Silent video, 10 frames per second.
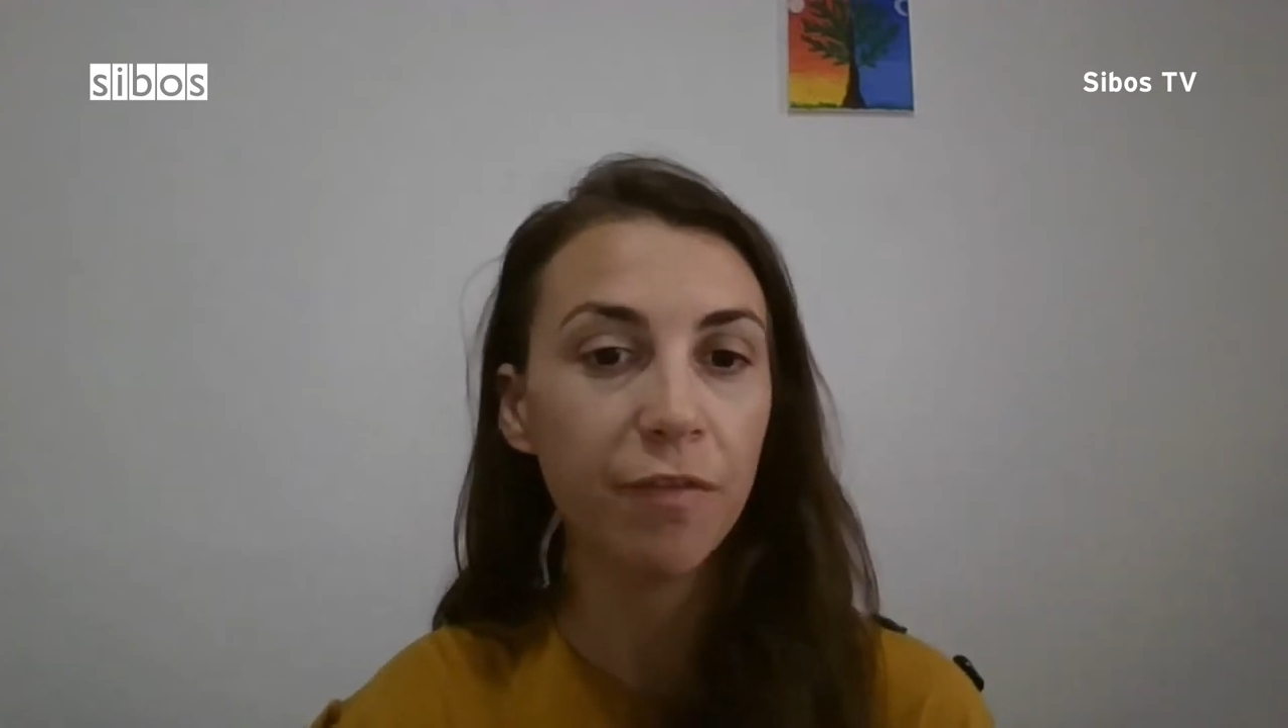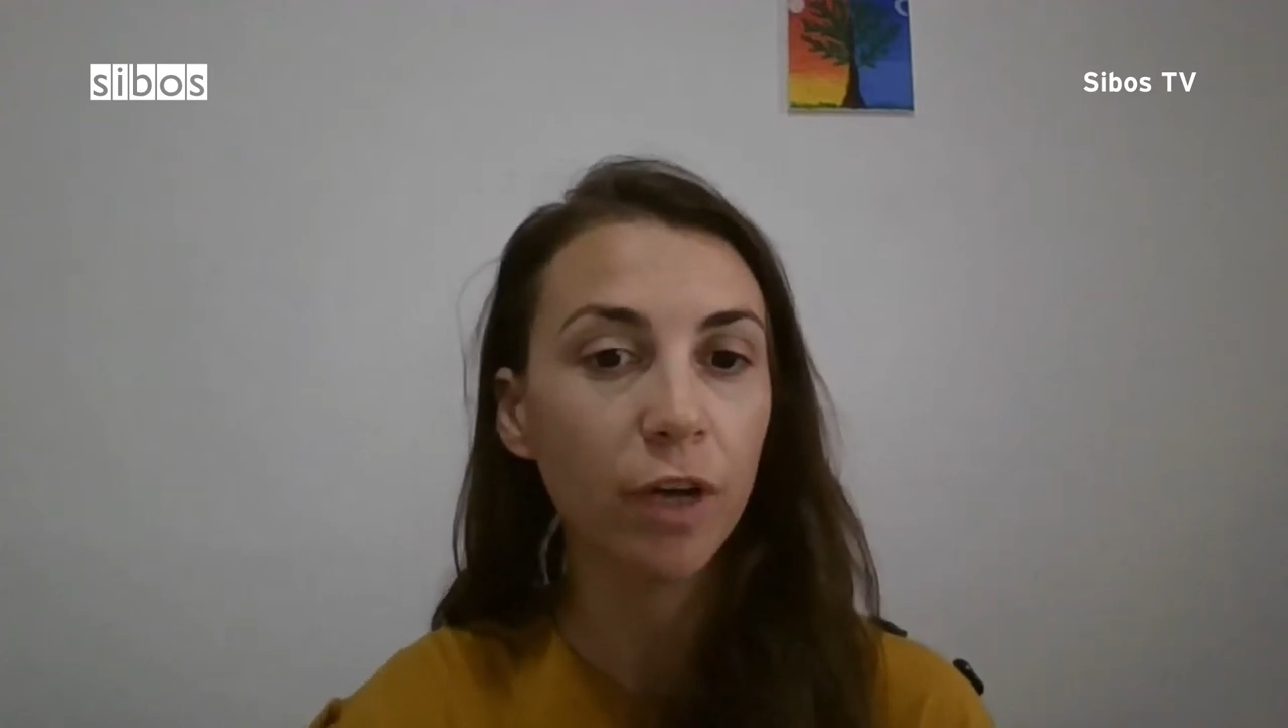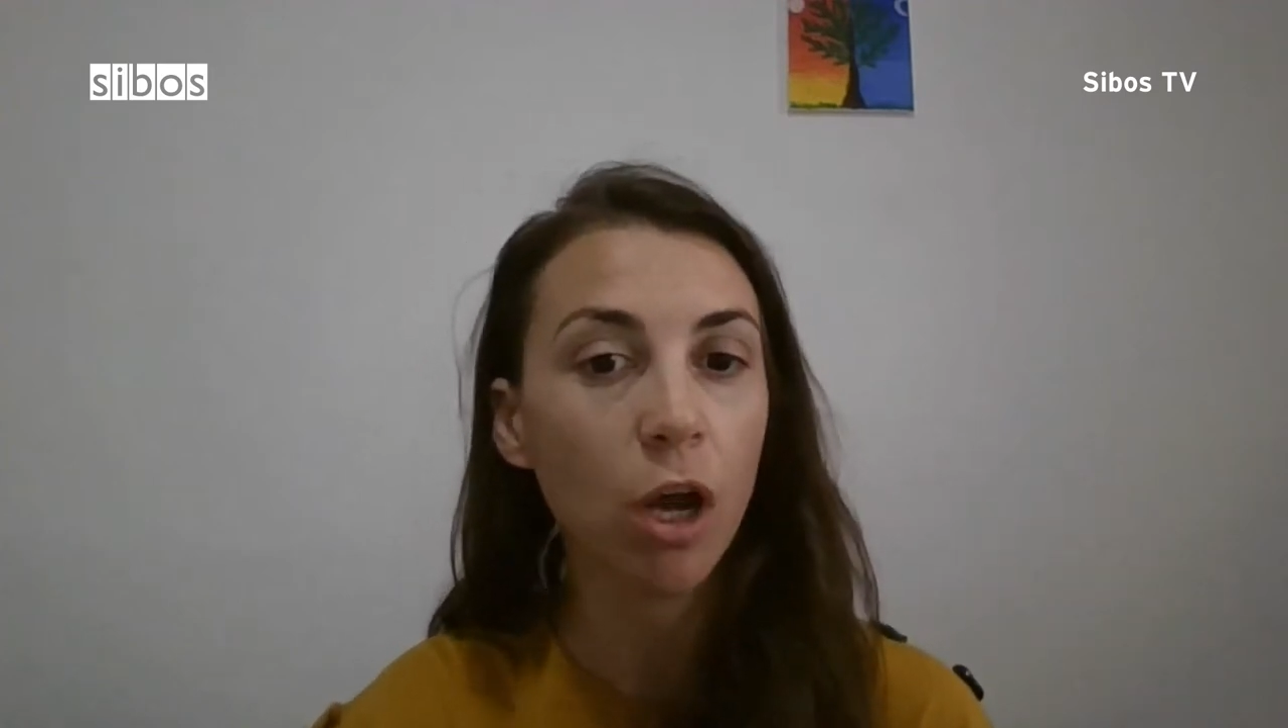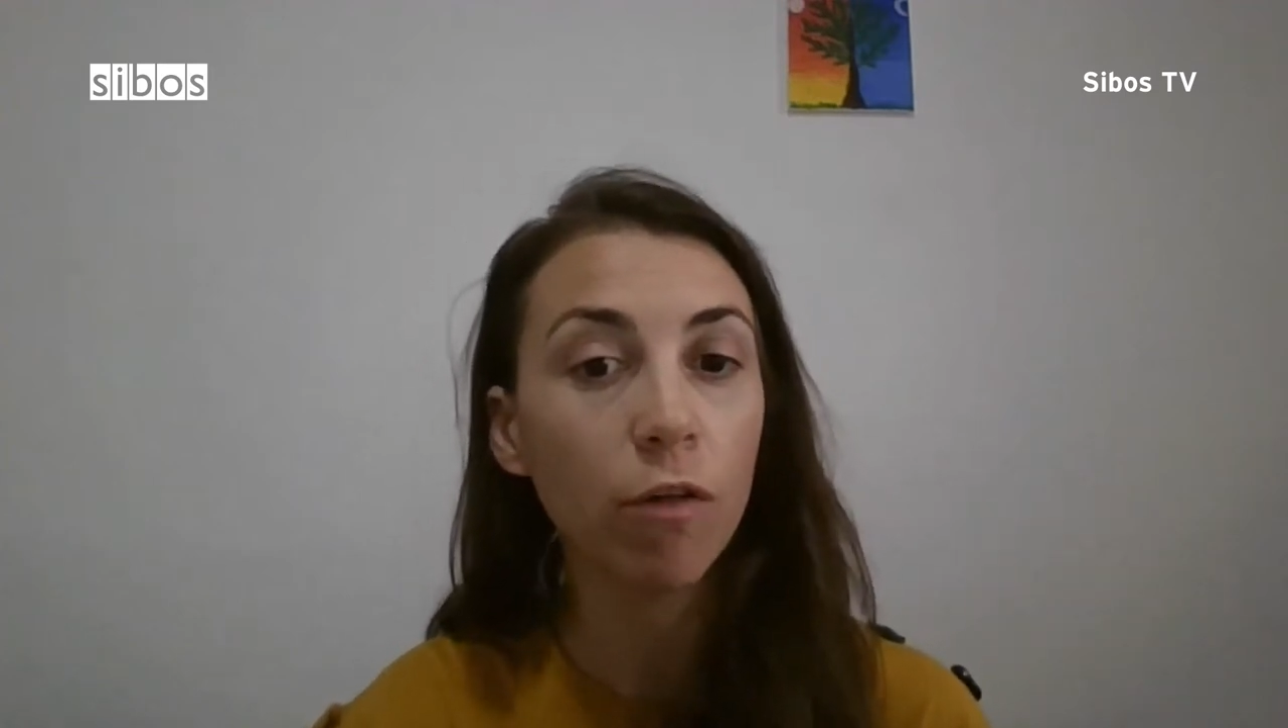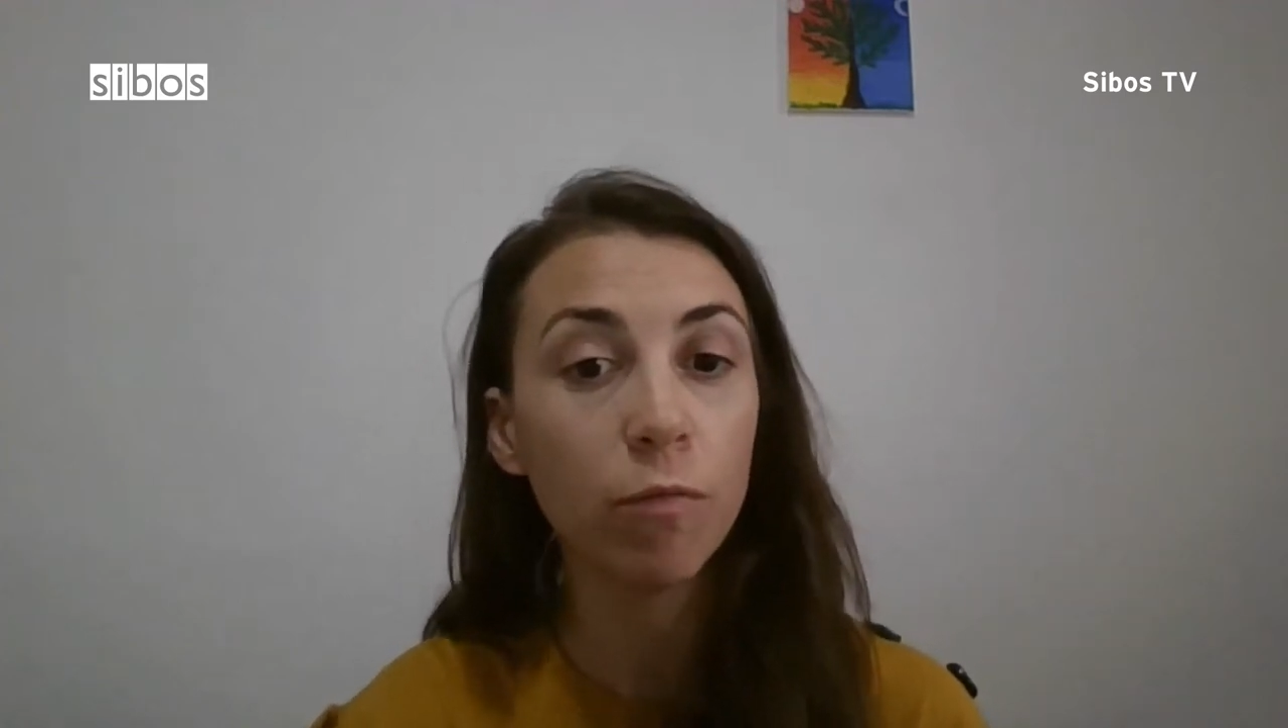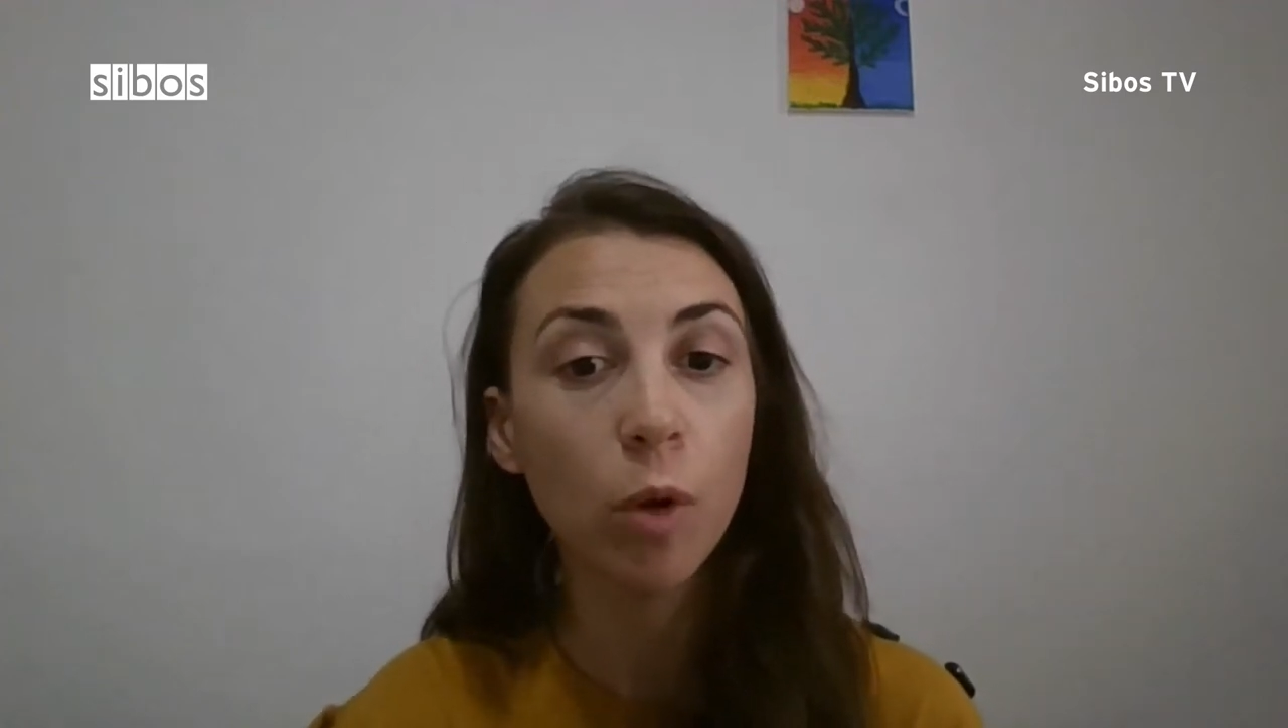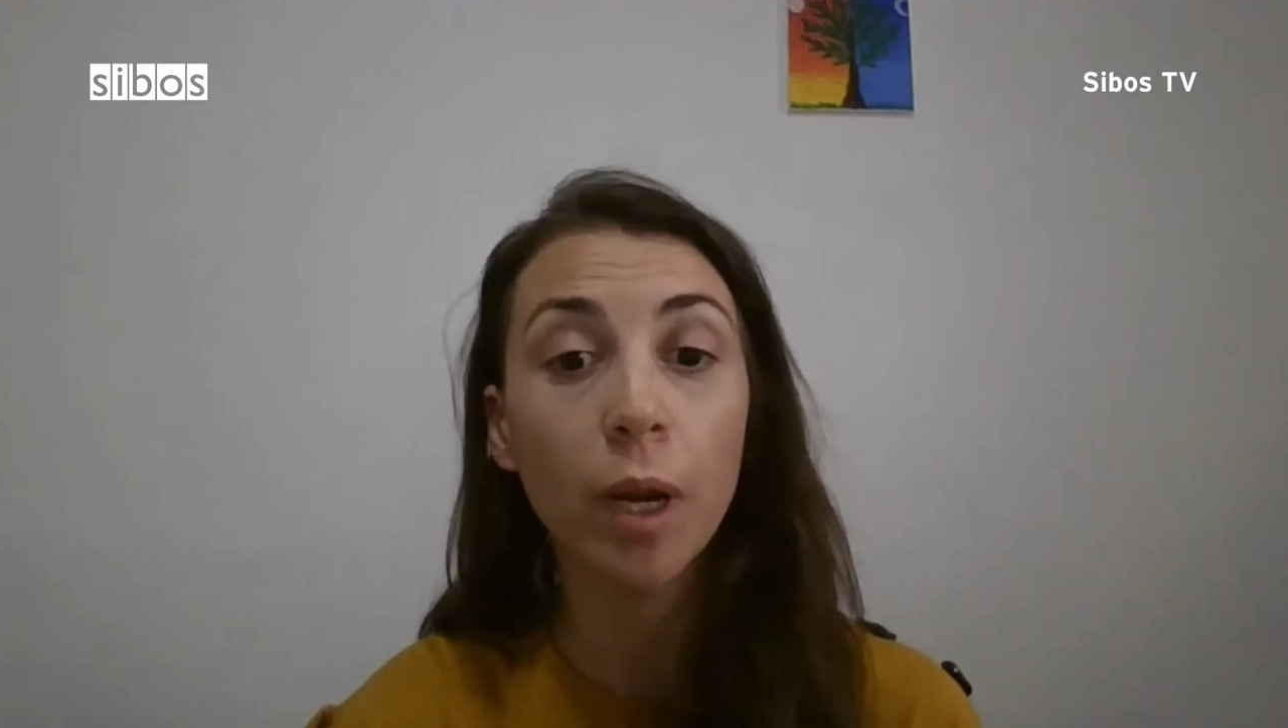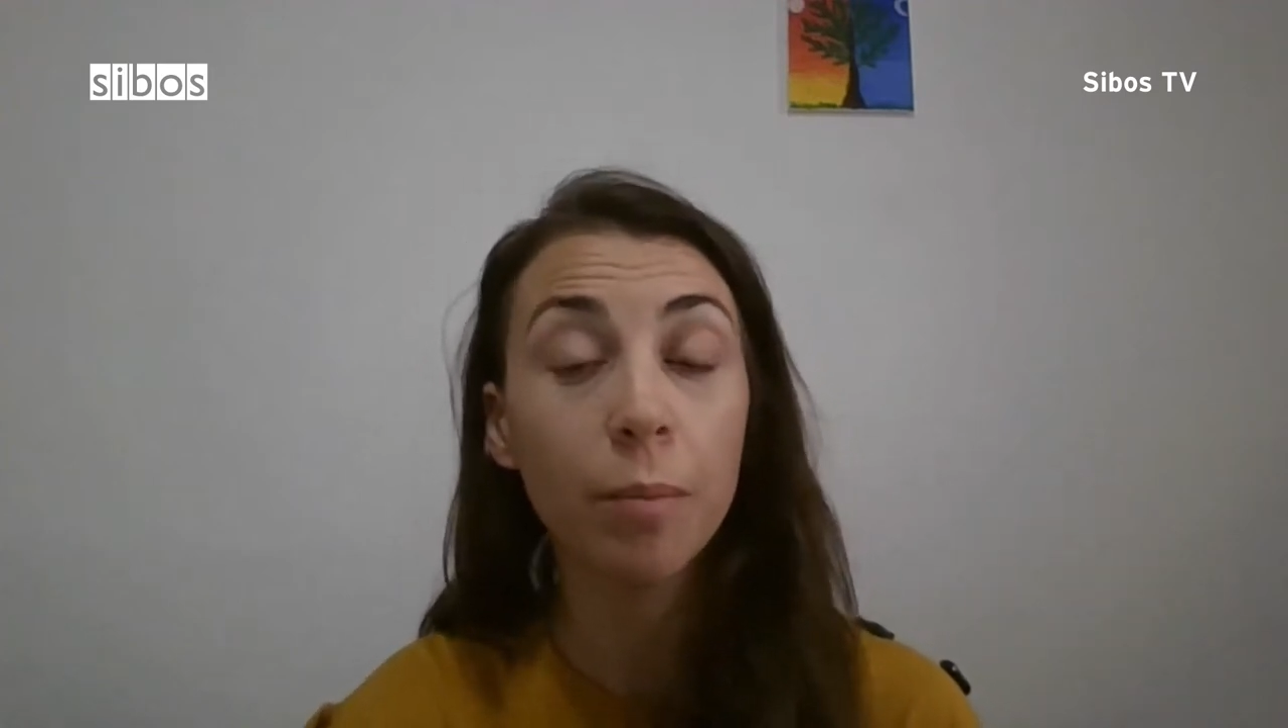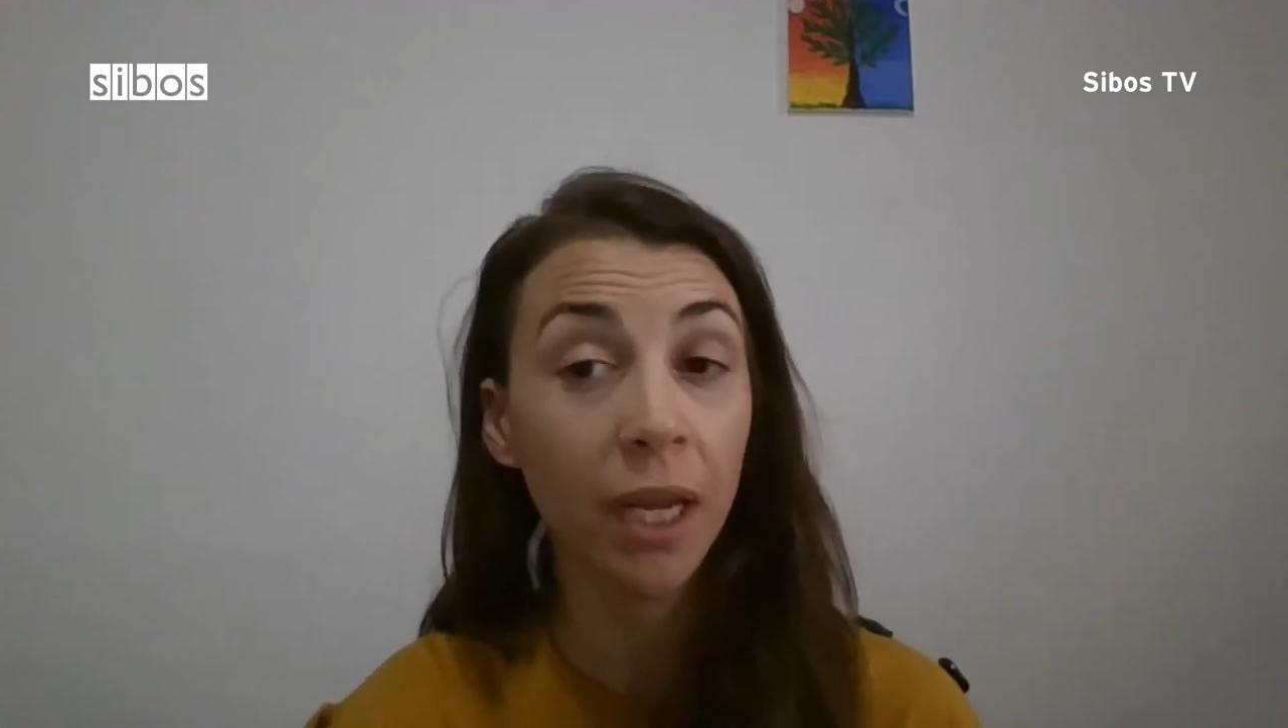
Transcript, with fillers: Africa of mobile